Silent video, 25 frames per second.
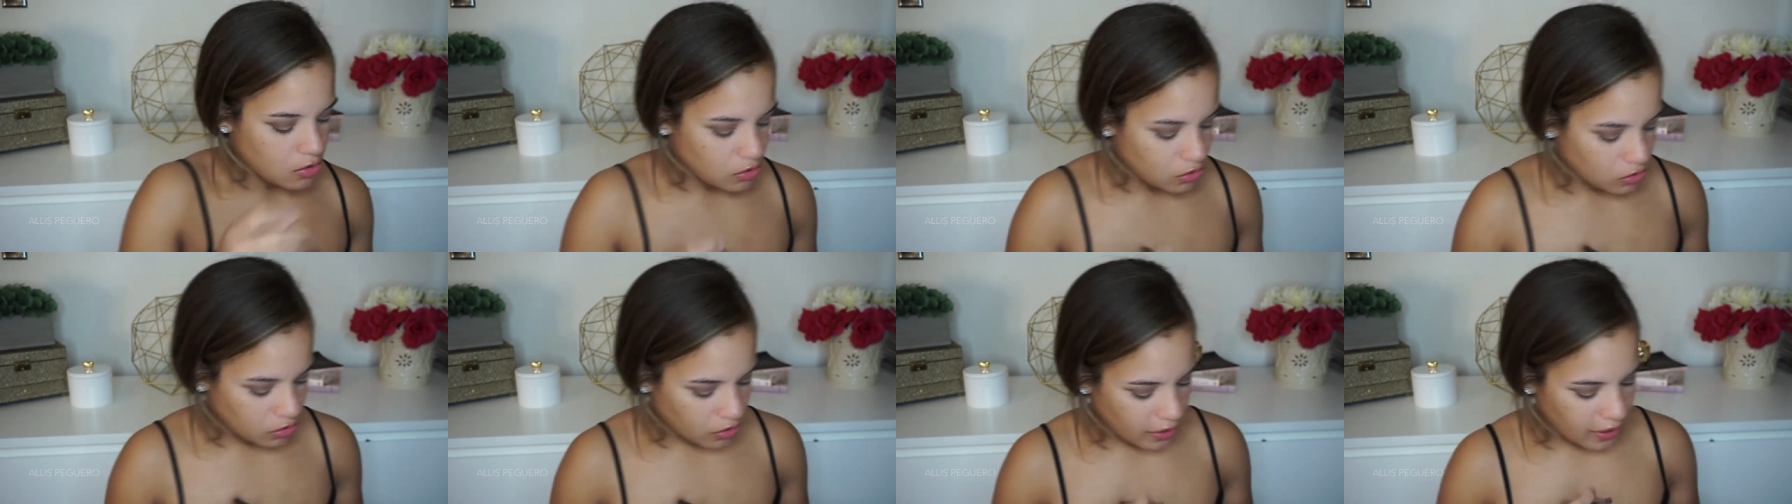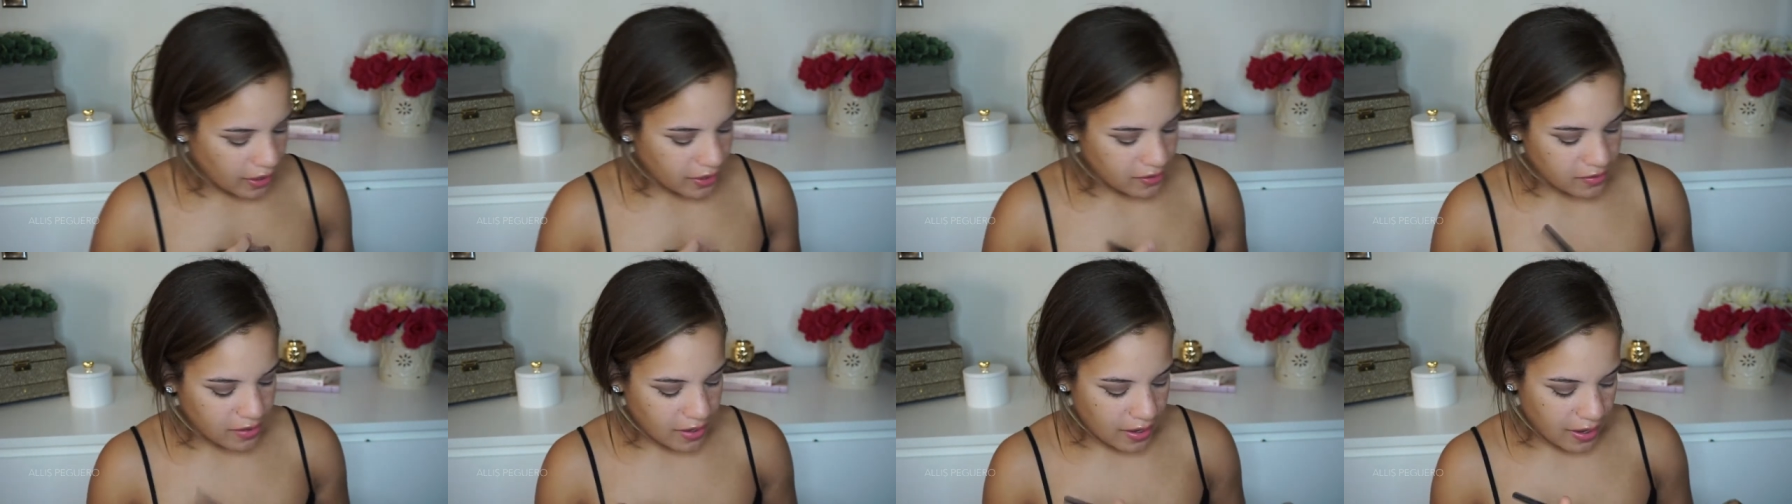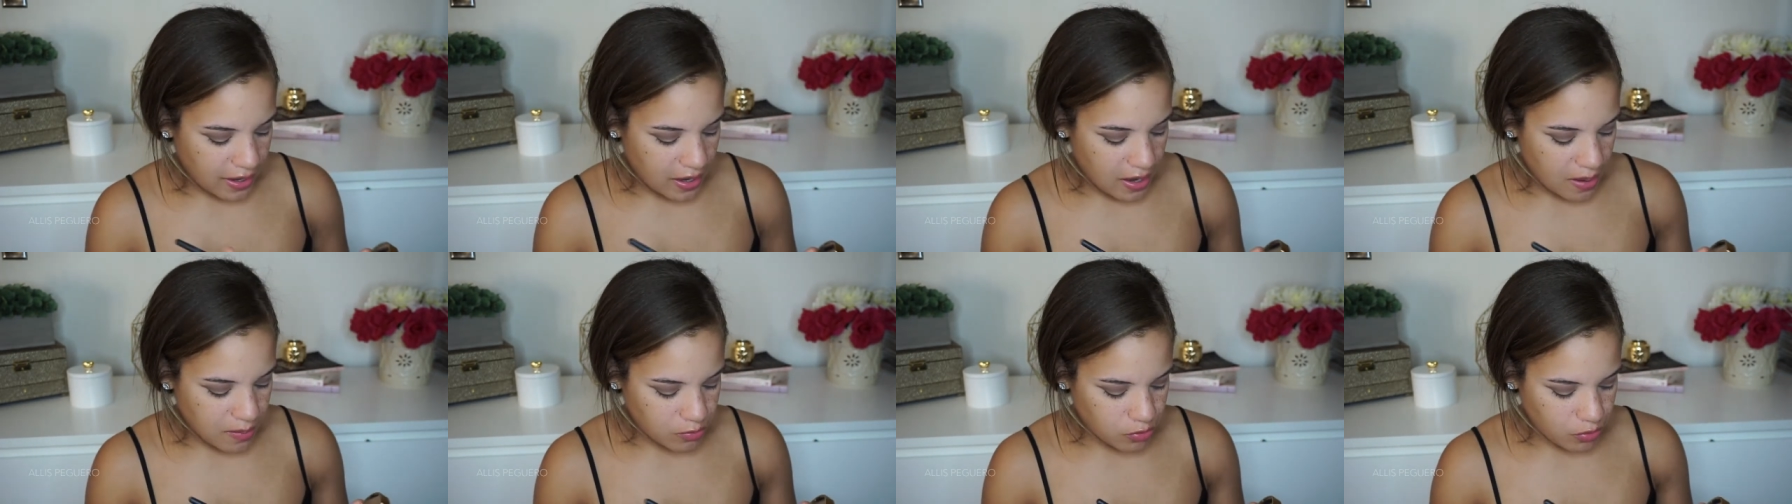So like I said,
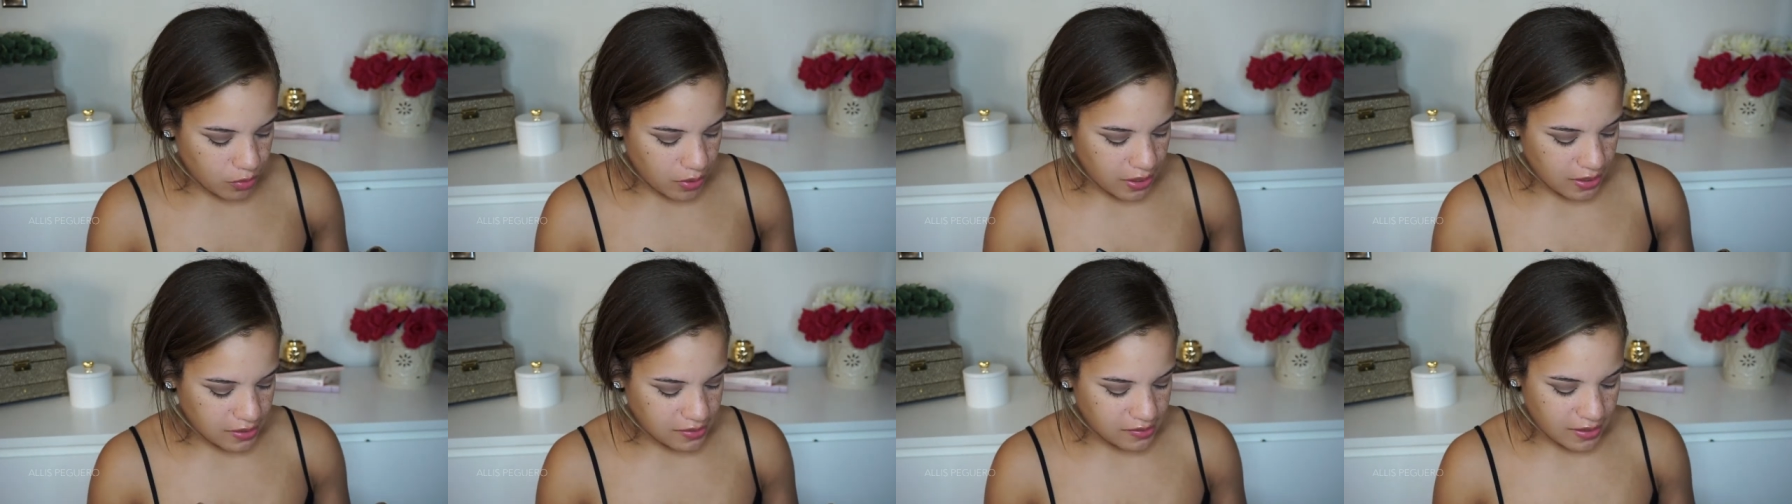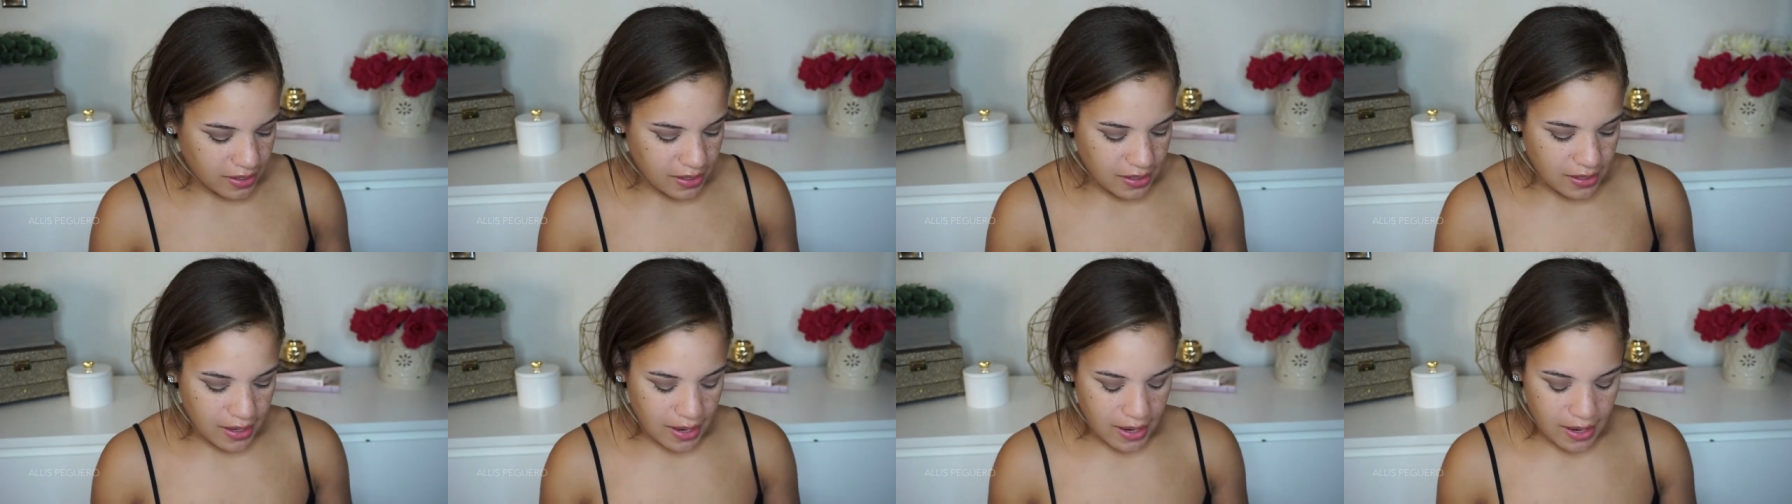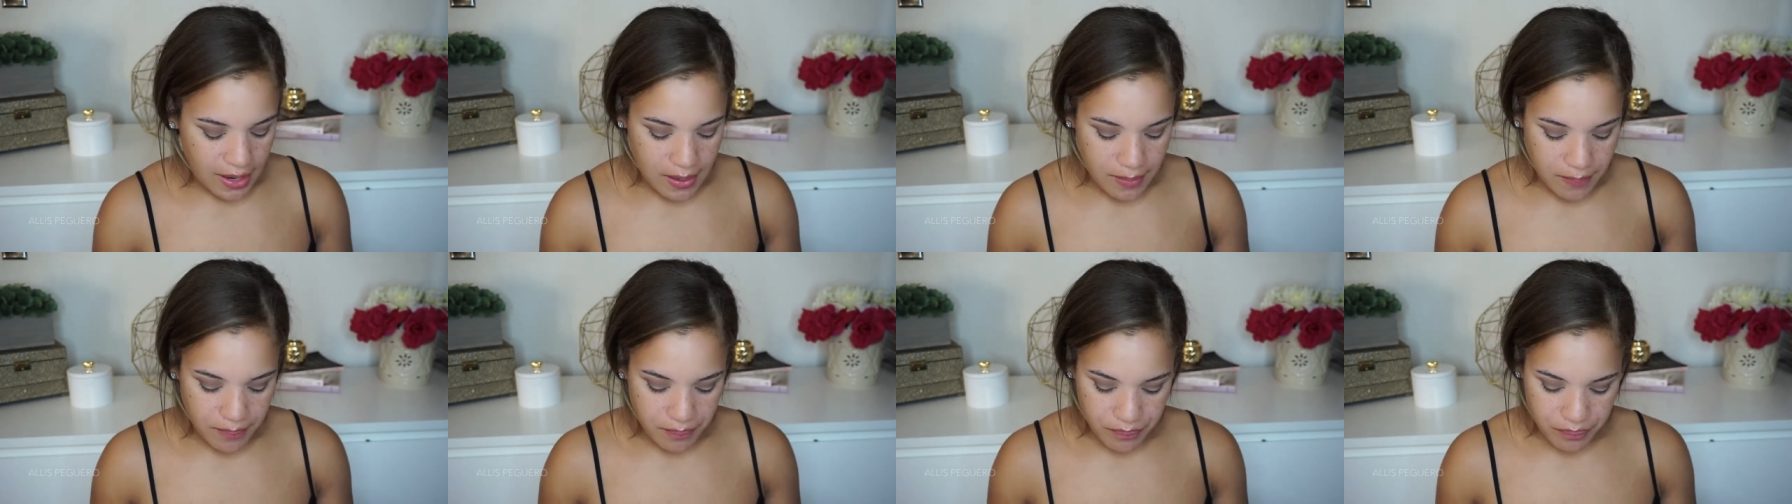I am doing a date
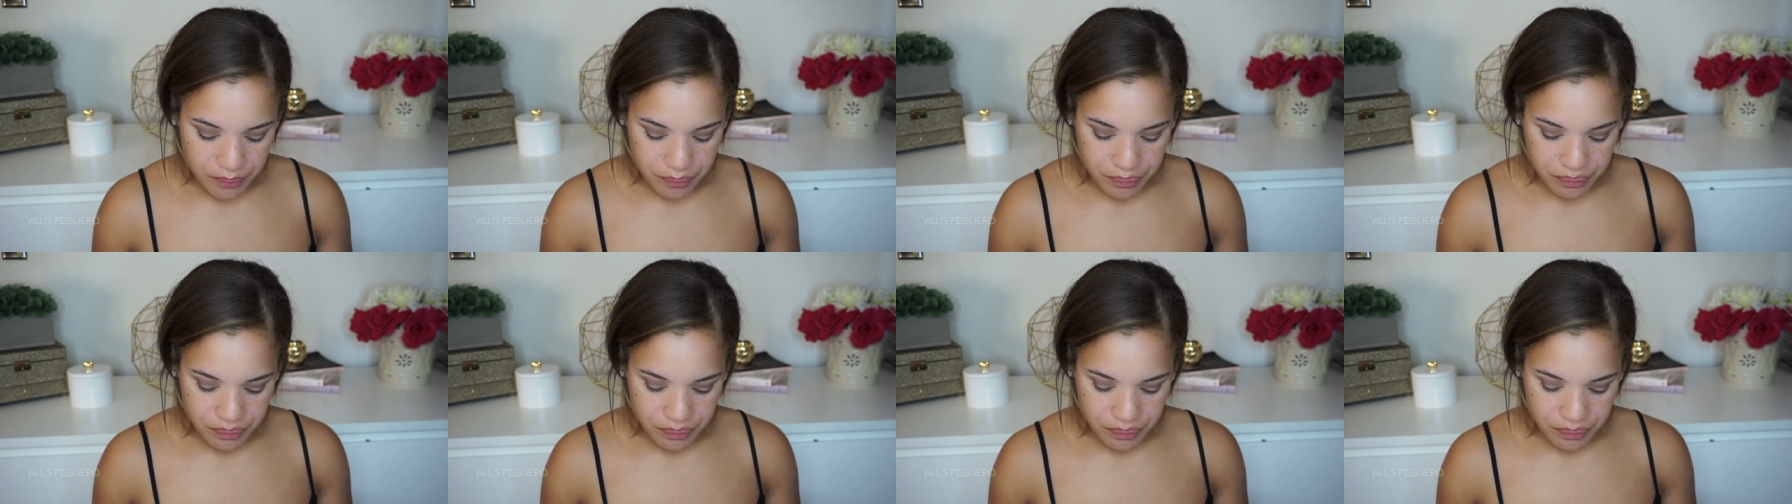night